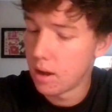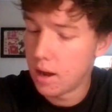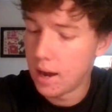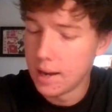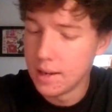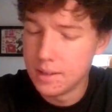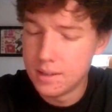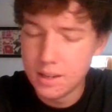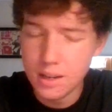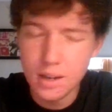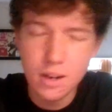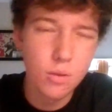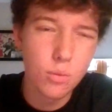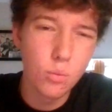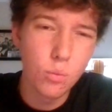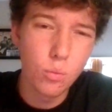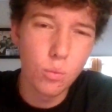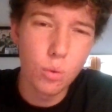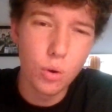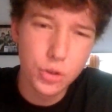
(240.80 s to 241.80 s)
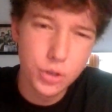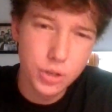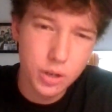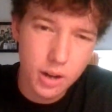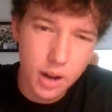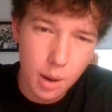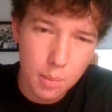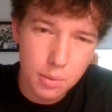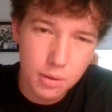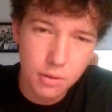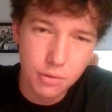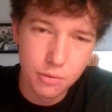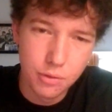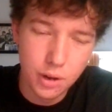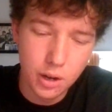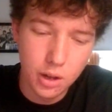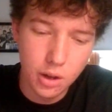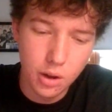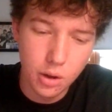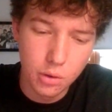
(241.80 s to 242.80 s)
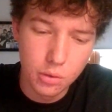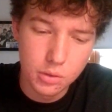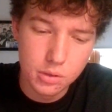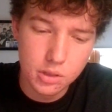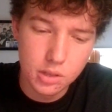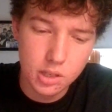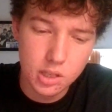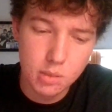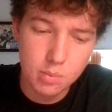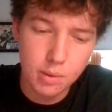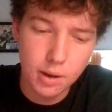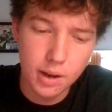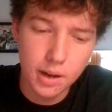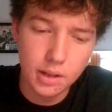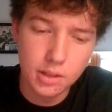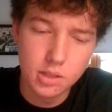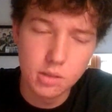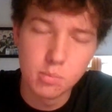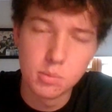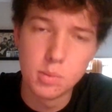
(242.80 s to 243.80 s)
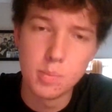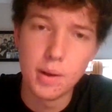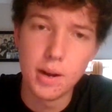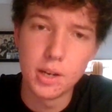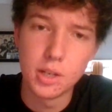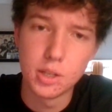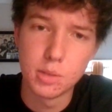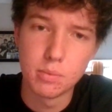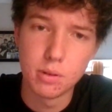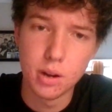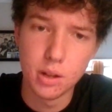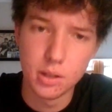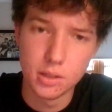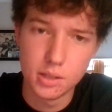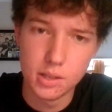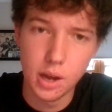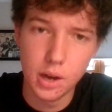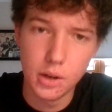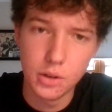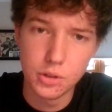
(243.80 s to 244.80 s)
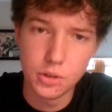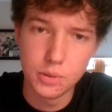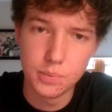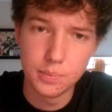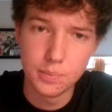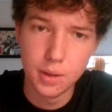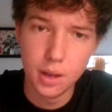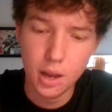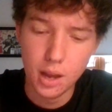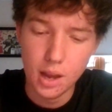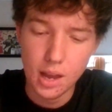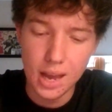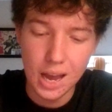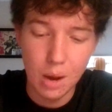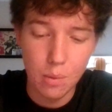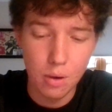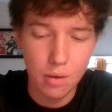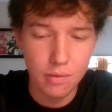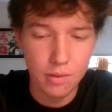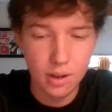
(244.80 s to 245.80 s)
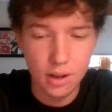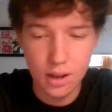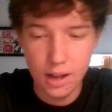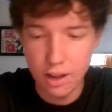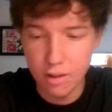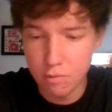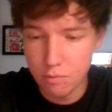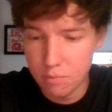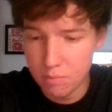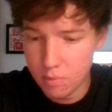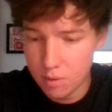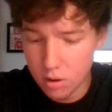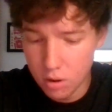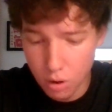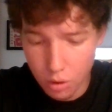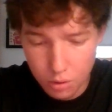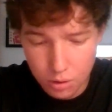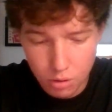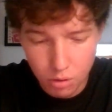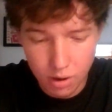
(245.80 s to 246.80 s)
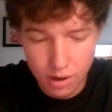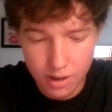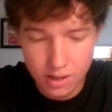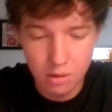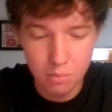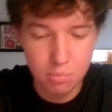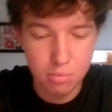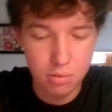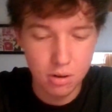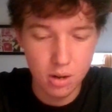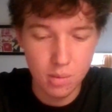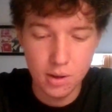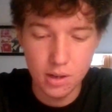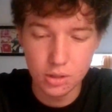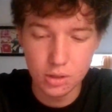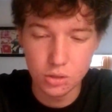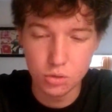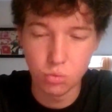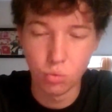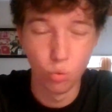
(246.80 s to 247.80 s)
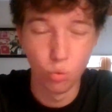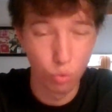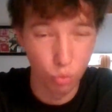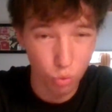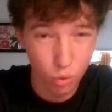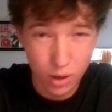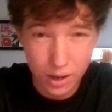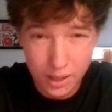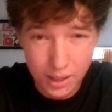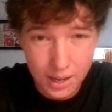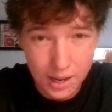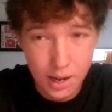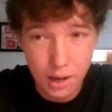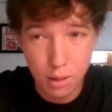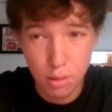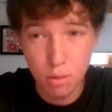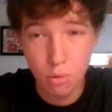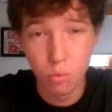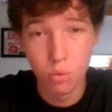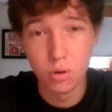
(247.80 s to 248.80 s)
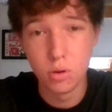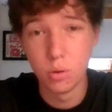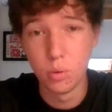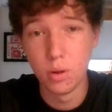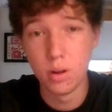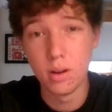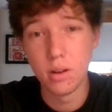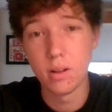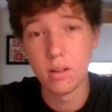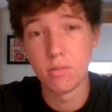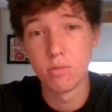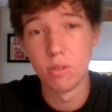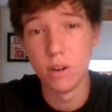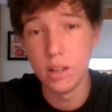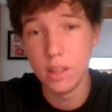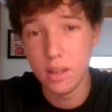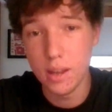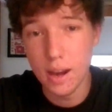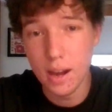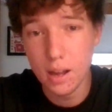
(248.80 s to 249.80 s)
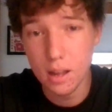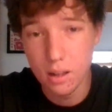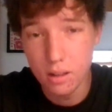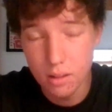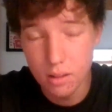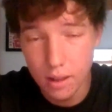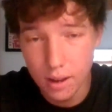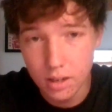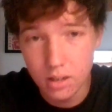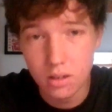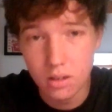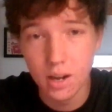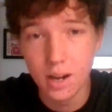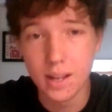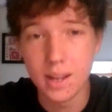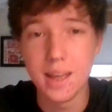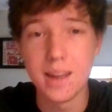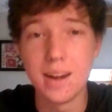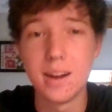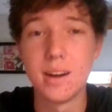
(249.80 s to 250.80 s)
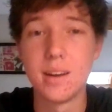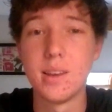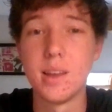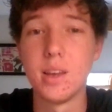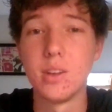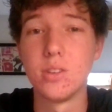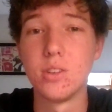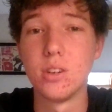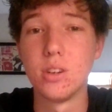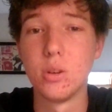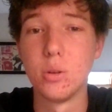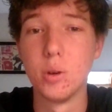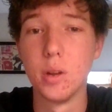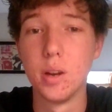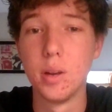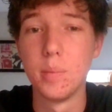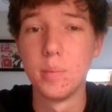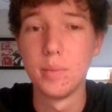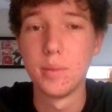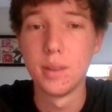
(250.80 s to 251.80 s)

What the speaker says: I did watch a couple of videos explaining some Spanish pronunciation. However, I've not directed pretty much really any thought to it, really any dedicated attention to it.